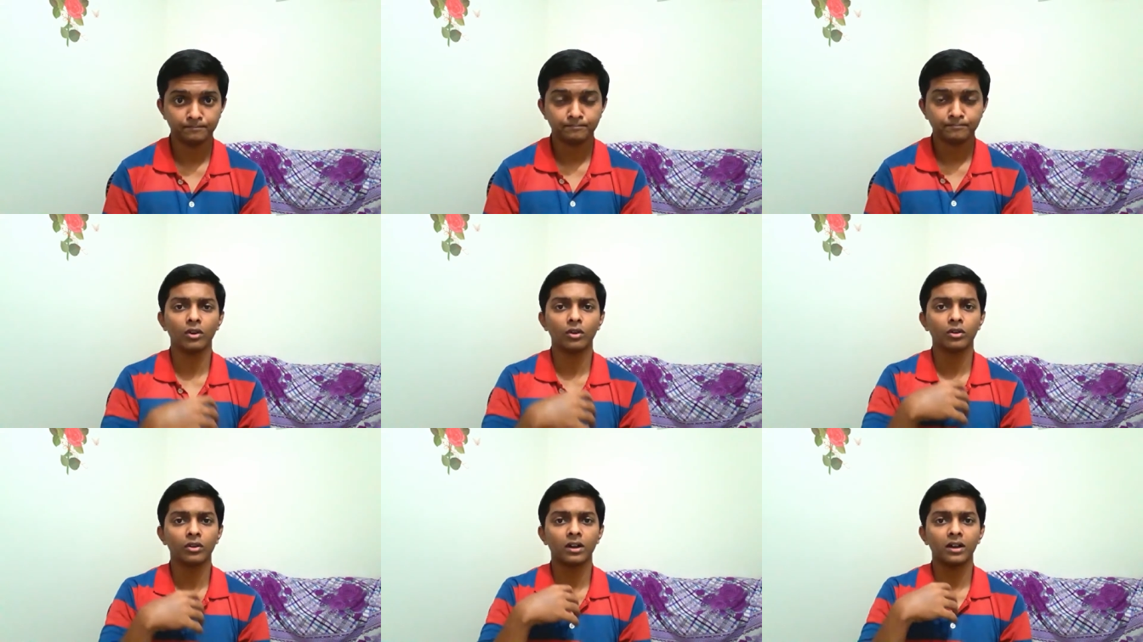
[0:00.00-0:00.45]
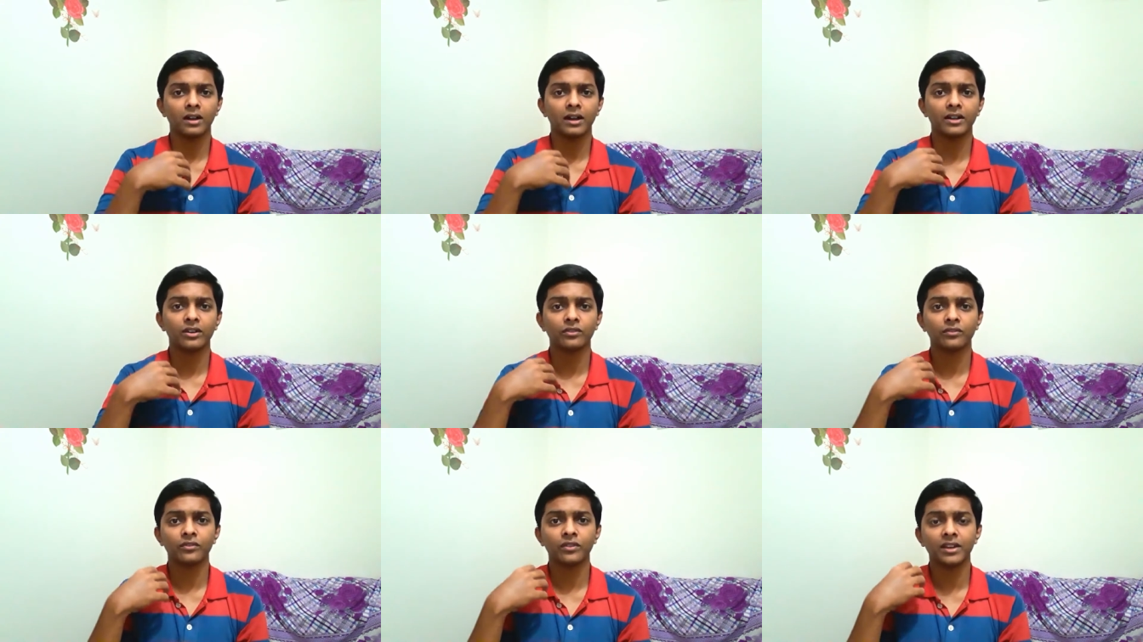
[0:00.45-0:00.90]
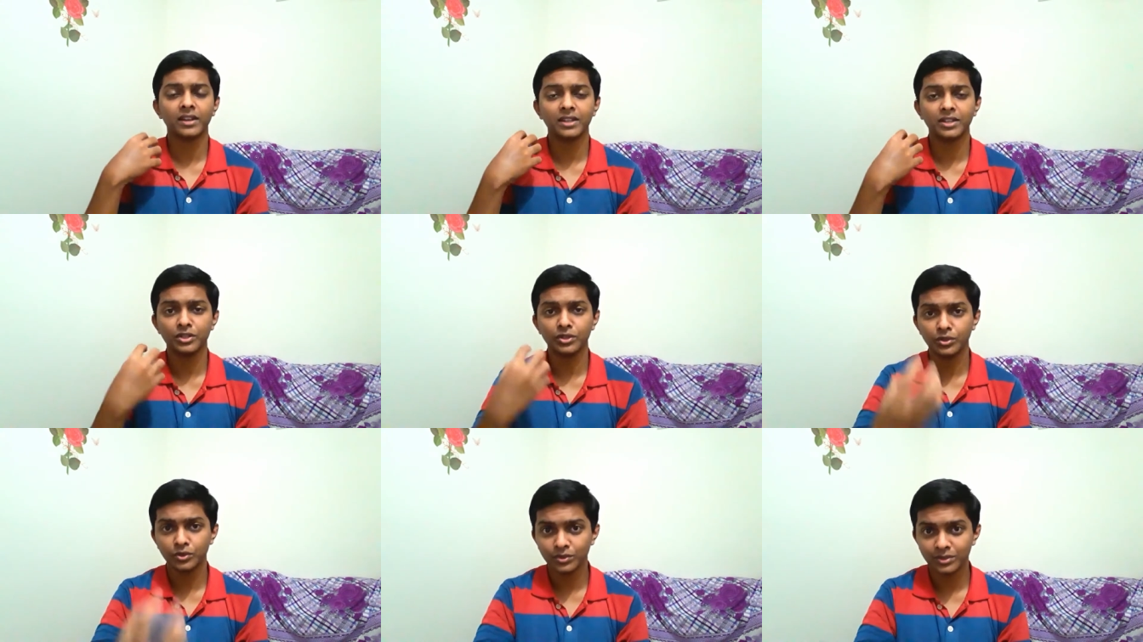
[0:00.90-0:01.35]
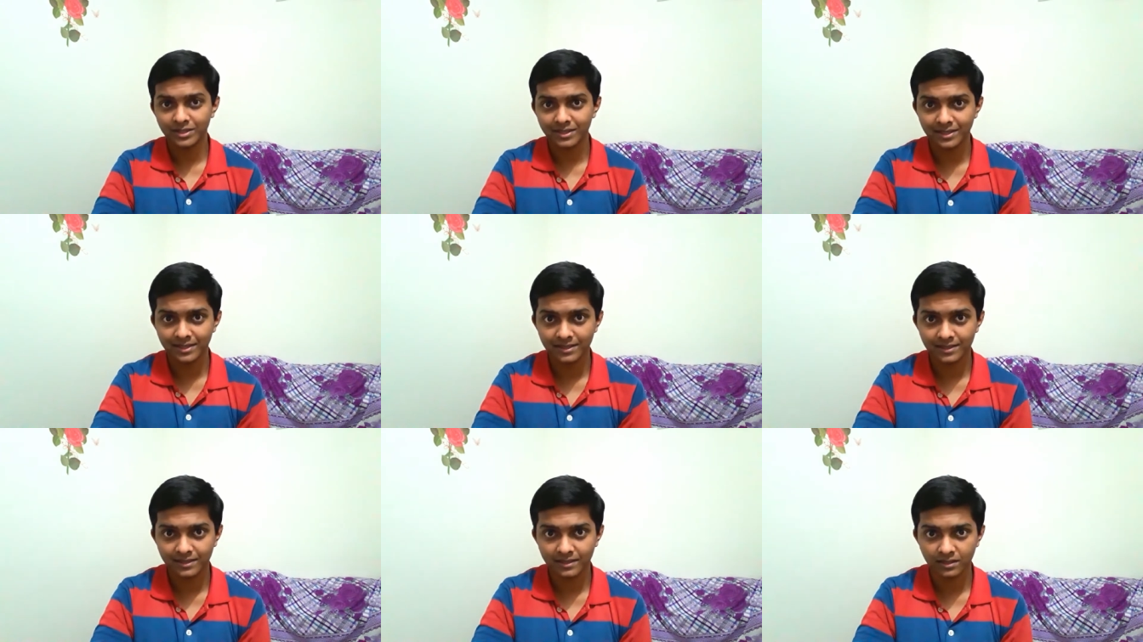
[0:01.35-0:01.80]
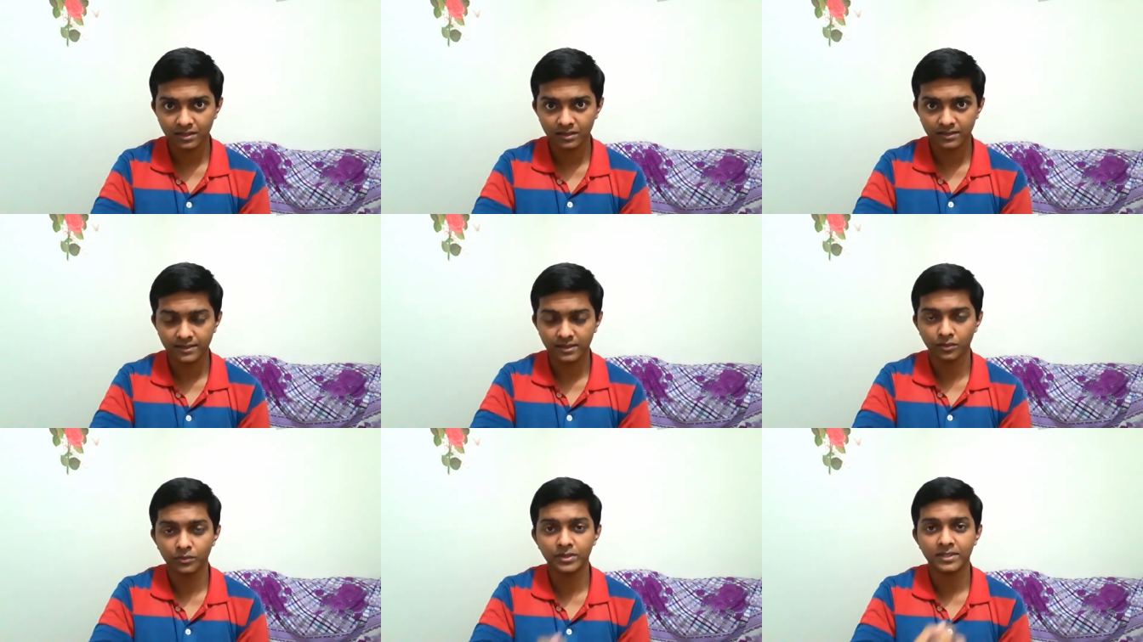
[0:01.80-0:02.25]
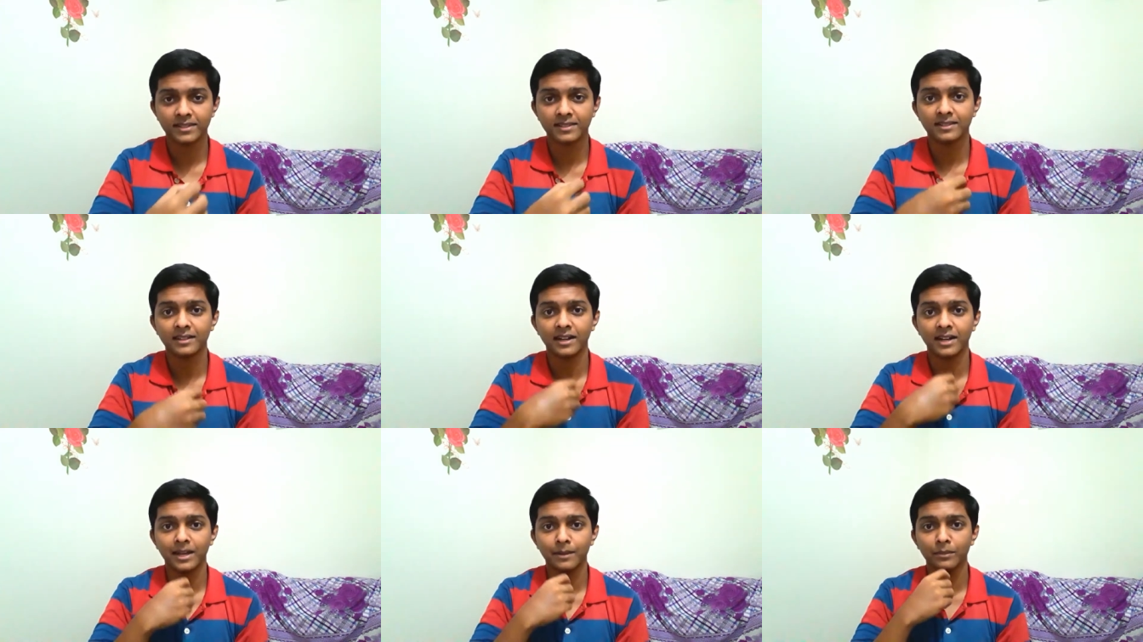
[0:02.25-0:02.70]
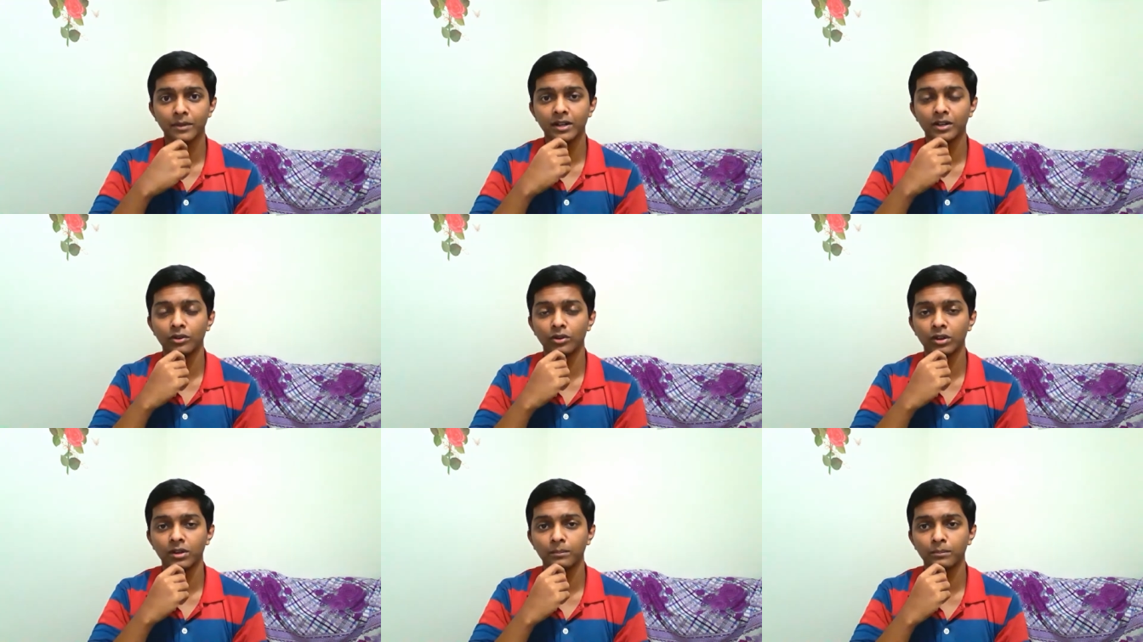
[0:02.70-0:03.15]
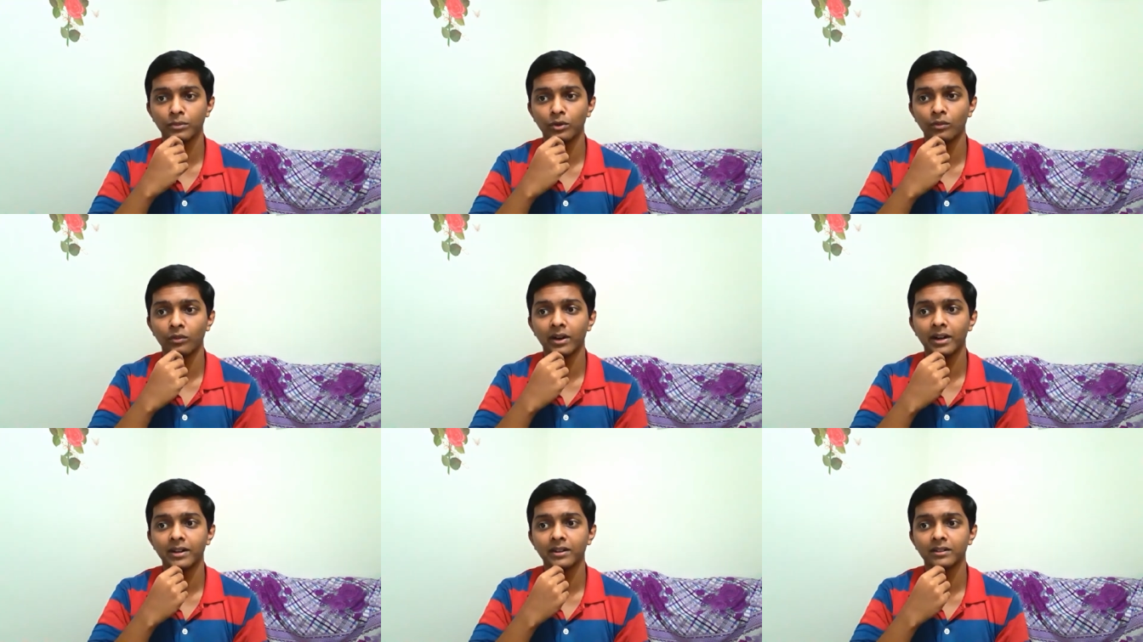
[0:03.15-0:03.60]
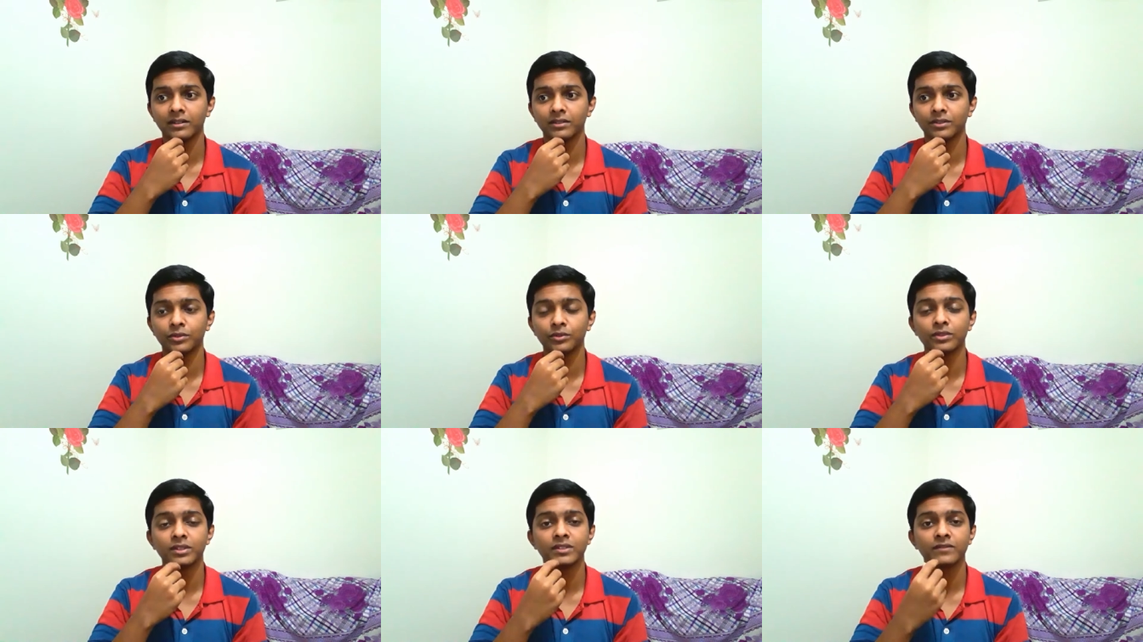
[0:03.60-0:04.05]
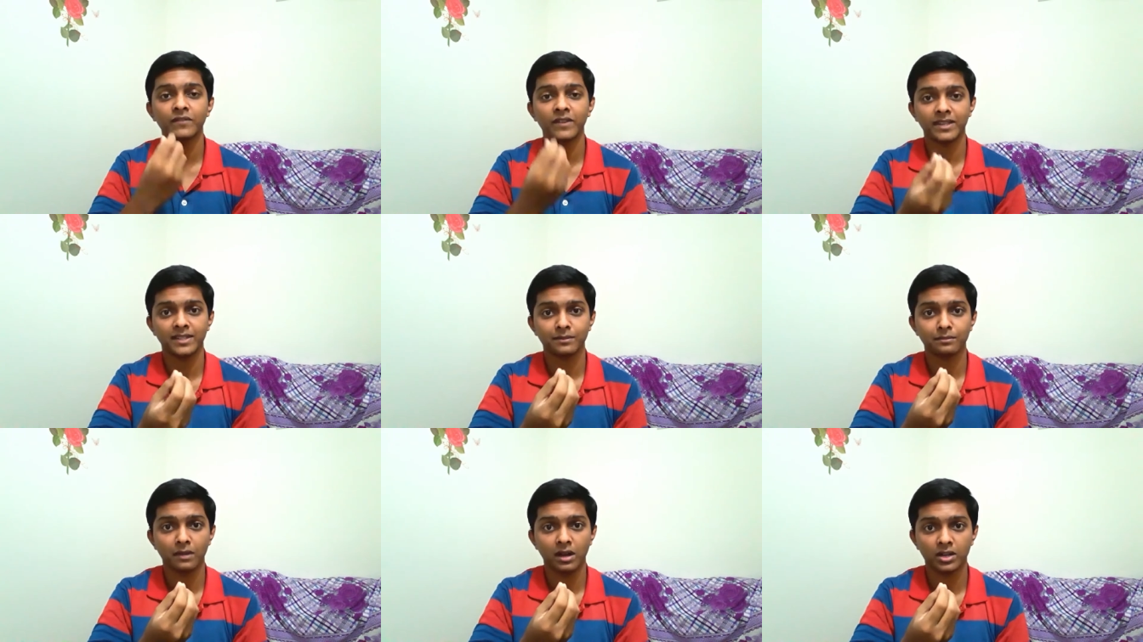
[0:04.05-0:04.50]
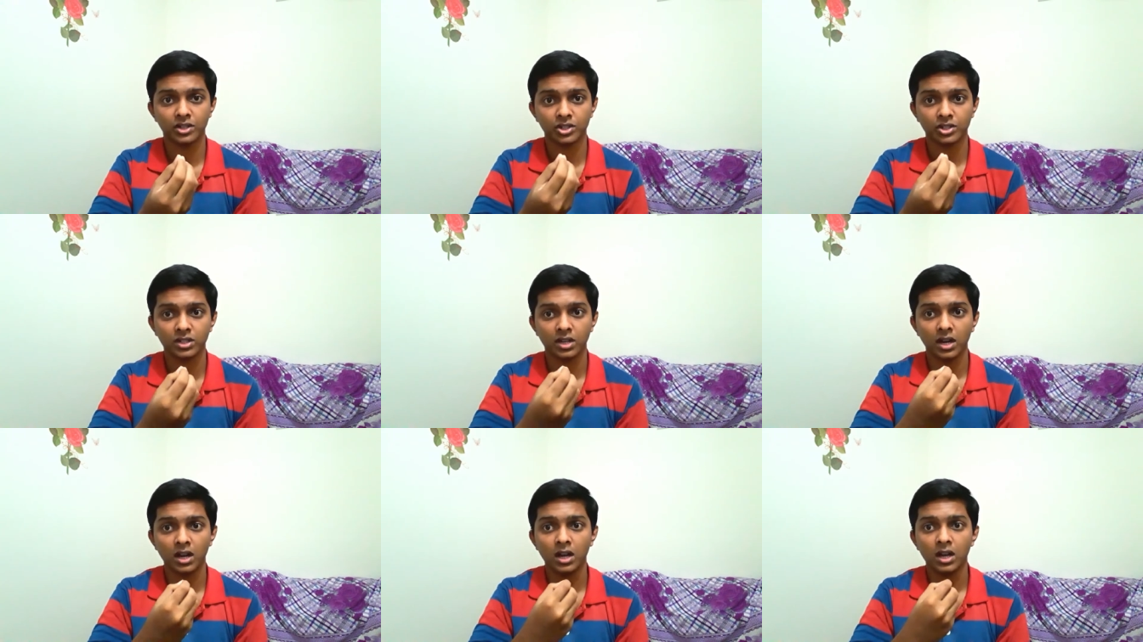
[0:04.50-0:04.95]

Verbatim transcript: or kind of really use this uh, services that I'm really going to provide uh, through this Facemash.